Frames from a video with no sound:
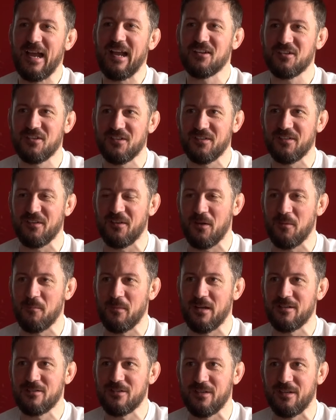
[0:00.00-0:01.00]
actions are not
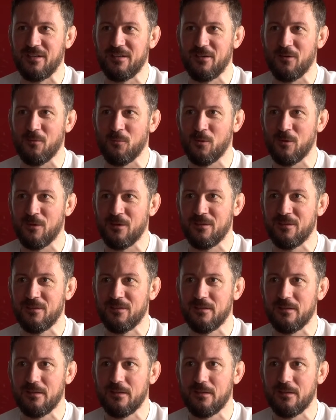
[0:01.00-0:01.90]
matching your words,